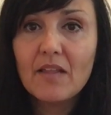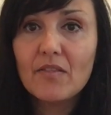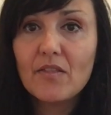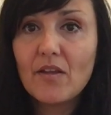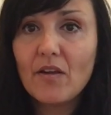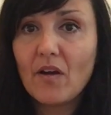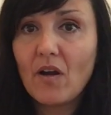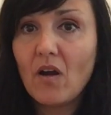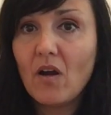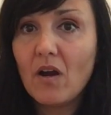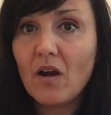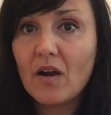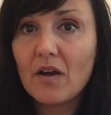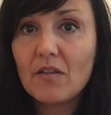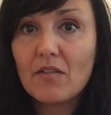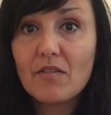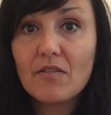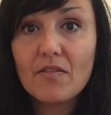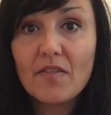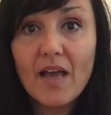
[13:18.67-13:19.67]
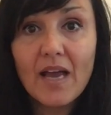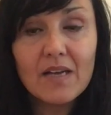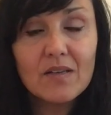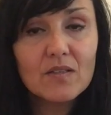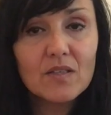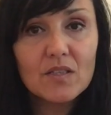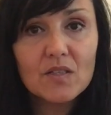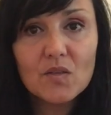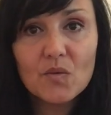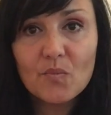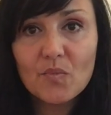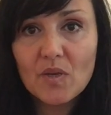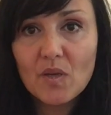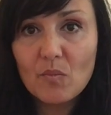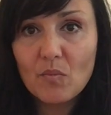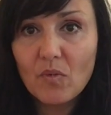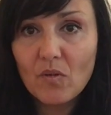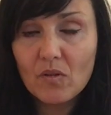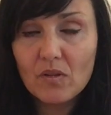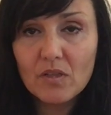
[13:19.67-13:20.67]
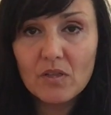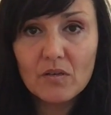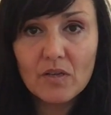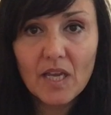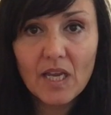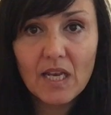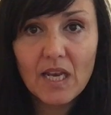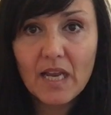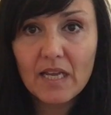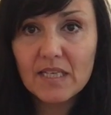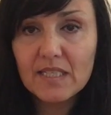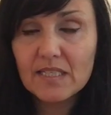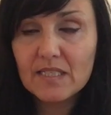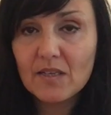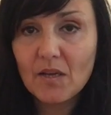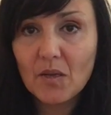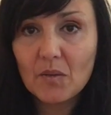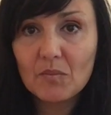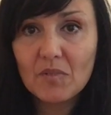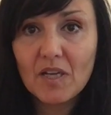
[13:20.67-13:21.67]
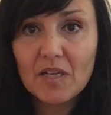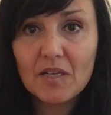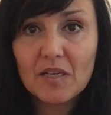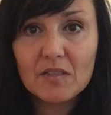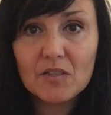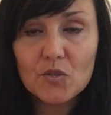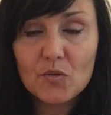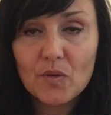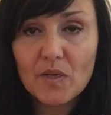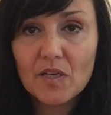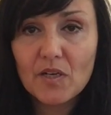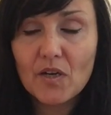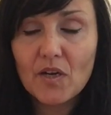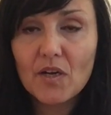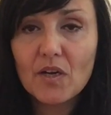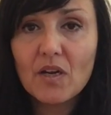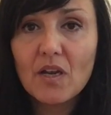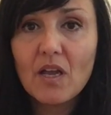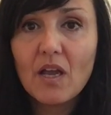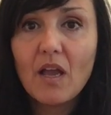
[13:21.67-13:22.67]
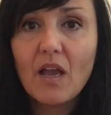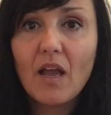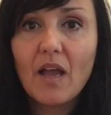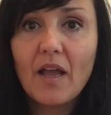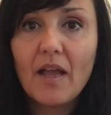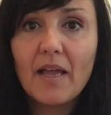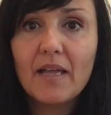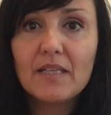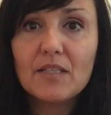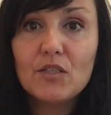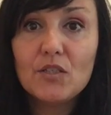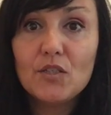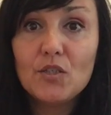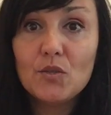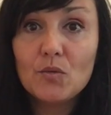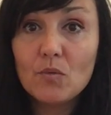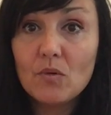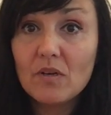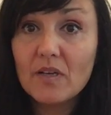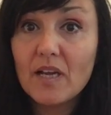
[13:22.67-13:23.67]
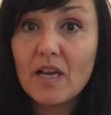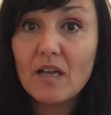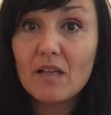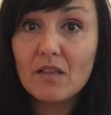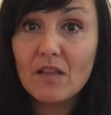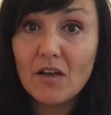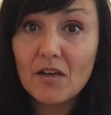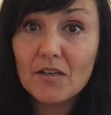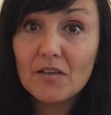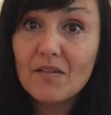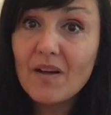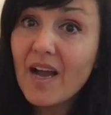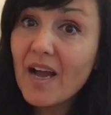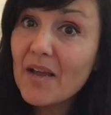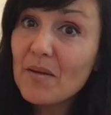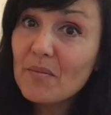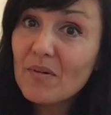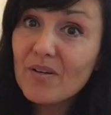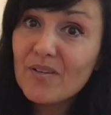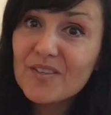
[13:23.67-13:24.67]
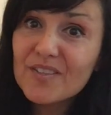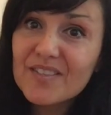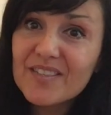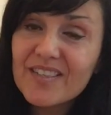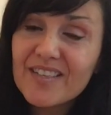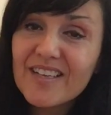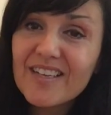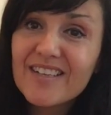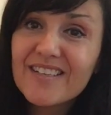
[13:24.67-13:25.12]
There are thousands of people looking at his timeline in Twitter, and you will get a lot of eyeballs.